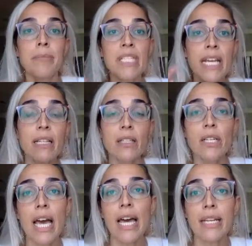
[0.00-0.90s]
take a
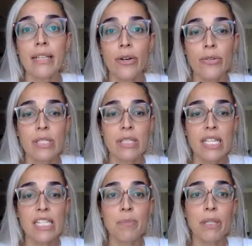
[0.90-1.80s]
look at those
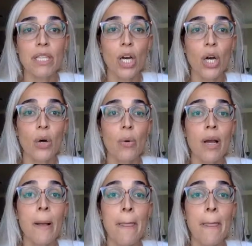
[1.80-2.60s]
lists below.